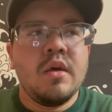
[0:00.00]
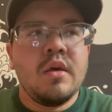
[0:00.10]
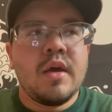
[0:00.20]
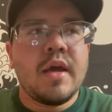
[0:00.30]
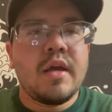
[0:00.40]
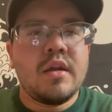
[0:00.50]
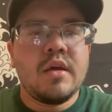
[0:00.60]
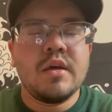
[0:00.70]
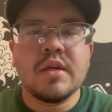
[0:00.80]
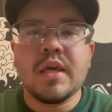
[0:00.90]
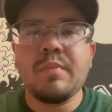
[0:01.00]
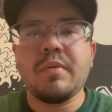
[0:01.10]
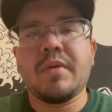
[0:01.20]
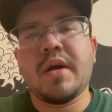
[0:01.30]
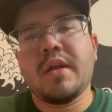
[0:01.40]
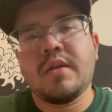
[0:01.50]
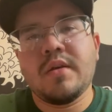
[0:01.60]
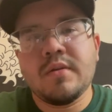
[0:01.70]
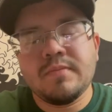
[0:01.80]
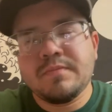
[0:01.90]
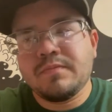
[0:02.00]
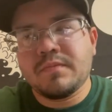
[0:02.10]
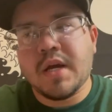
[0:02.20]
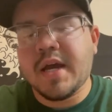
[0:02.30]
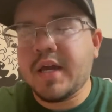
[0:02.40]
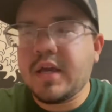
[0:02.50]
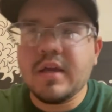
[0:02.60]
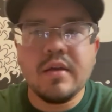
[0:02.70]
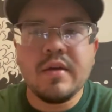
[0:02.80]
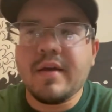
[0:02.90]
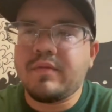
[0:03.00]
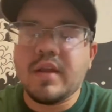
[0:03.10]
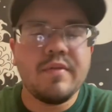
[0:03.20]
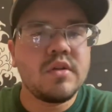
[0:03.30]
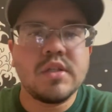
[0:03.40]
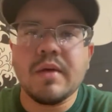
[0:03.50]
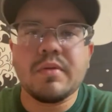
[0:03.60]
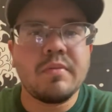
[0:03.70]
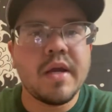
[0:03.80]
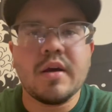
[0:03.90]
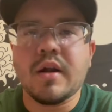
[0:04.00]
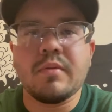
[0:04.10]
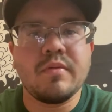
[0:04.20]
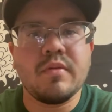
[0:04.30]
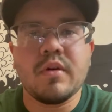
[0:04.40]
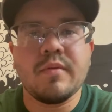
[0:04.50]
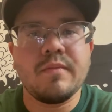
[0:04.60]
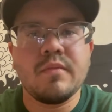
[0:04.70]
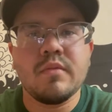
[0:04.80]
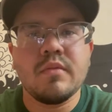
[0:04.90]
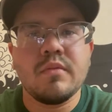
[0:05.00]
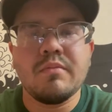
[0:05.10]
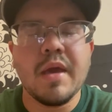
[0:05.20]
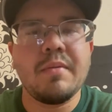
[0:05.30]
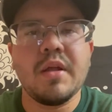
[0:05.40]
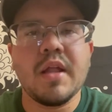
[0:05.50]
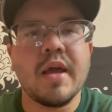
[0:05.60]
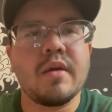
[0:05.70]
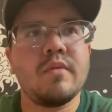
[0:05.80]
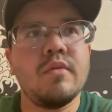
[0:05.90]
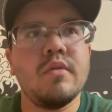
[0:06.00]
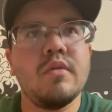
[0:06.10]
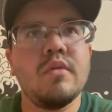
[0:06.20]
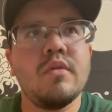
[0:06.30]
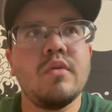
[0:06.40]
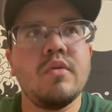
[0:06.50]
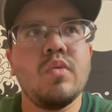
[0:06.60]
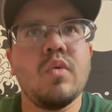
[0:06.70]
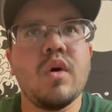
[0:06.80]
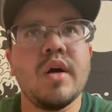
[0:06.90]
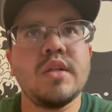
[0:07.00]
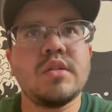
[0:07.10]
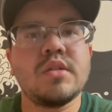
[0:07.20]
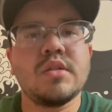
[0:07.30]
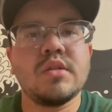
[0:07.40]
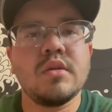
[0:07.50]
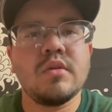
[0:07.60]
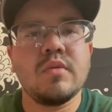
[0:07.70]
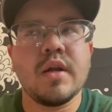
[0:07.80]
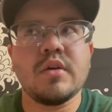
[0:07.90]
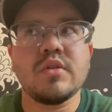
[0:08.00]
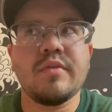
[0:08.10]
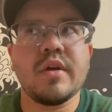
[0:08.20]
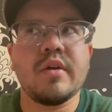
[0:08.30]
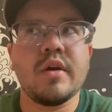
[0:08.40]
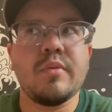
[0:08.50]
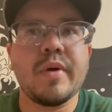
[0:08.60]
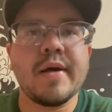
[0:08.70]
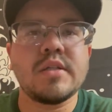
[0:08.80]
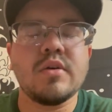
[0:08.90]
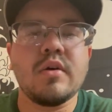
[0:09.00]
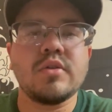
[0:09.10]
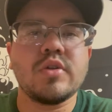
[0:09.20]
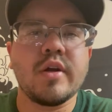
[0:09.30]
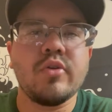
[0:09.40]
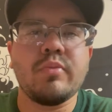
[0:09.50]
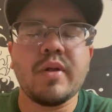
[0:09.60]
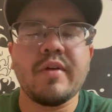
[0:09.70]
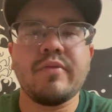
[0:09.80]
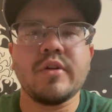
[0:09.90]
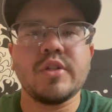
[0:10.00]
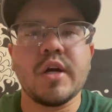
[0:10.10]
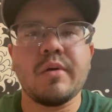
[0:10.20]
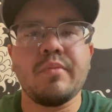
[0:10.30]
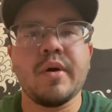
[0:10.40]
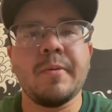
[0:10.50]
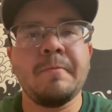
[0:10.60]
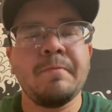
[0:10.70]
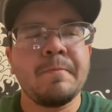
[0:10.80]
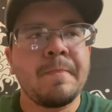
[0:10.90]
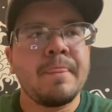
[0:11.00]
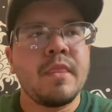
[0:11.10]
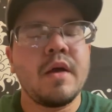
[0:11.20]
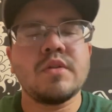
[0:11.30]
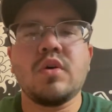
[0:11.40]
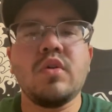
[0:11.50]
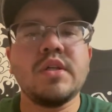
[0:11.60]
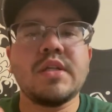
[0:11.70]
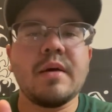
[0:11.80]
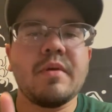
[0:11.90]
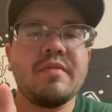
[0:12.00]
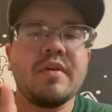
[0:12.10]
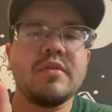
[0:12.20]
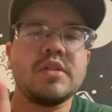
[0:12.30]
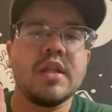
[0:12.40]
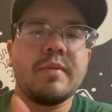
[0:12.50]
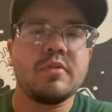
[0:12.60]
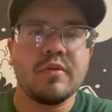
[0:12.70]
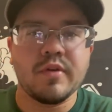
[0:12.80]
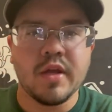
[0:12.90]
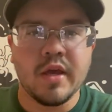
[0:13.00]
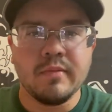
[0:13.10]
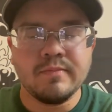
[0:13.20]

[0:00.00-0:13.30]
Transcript: And keep in mind, I have never slept in my car before. Maybe like once when I was over there in El Paso, I was trying to apply for a job, but that was the only time I've ever slept overnight.